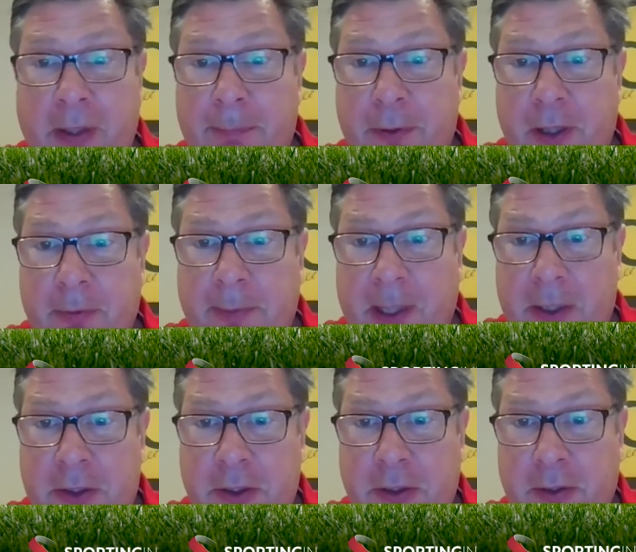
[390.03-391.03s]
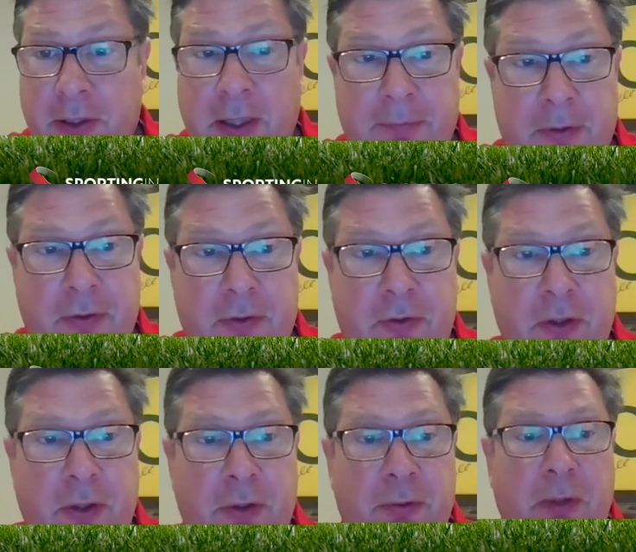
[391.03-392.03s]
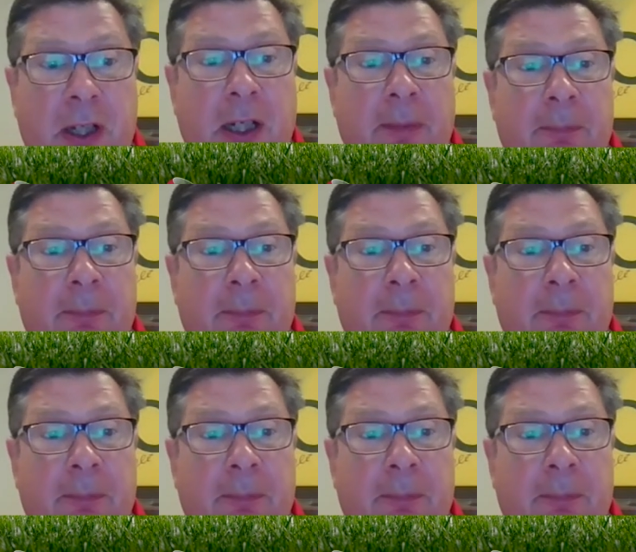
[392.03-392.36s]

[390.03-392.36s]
and Primo Baccio 11-2,